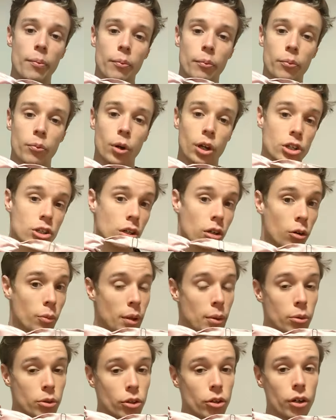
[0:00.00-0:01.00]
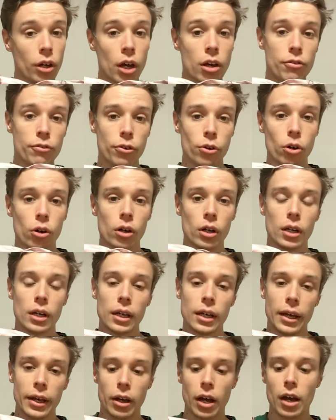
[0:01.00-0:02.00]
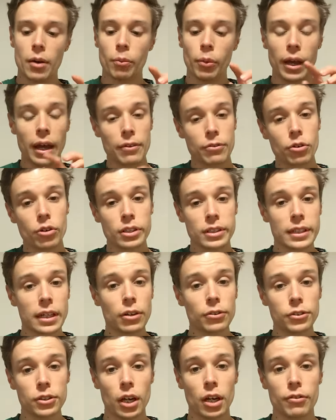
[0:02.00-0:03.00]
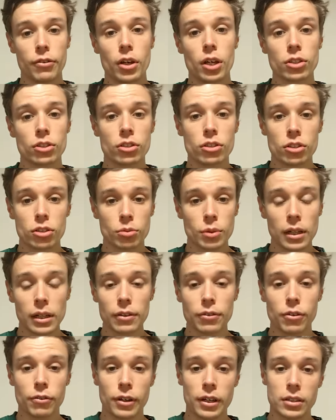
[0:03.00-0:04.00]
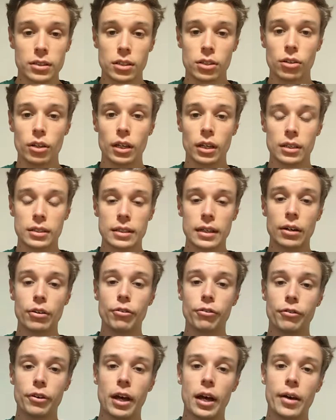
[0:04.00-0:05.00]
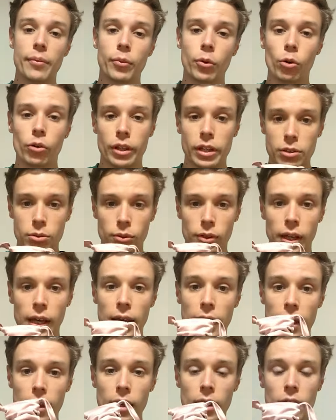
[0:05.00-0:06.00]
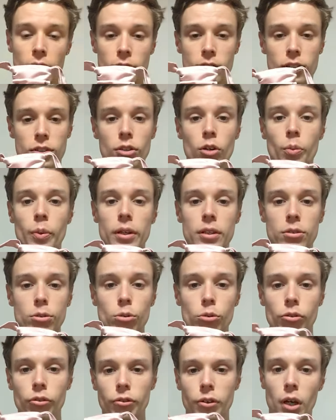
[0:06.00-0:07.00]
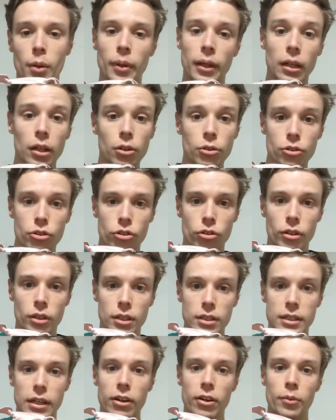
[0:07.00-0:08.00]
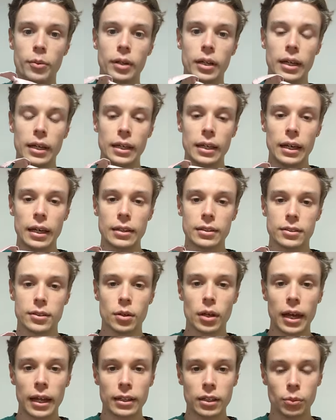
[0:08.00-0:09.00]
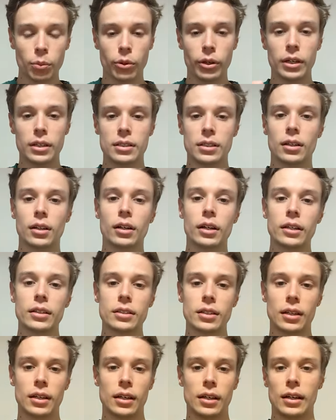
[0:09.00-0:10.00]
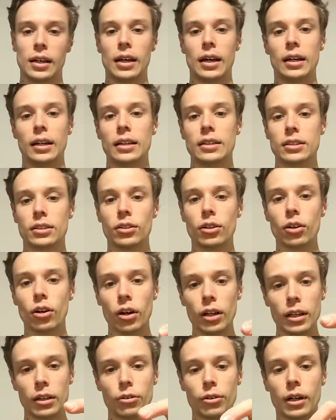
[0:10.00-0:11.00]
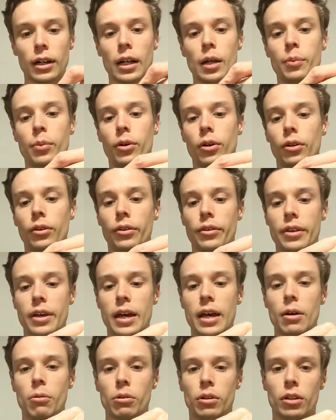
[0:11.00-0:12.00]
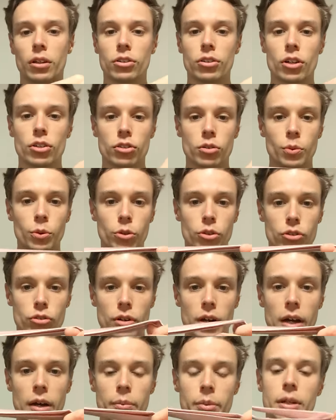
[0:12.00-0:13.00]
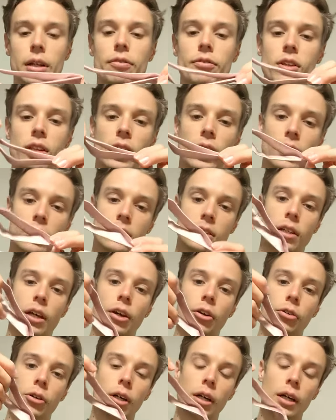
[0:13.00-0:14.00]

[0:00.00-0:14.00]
which a lot of people do go for. We have got self-tie versions as well if you fancy doing it yourself, or this one here to stop it sort of coming loose during the ceremony is handy pre-tied, and it's got a little clip on there with an adjustable strap and everything. So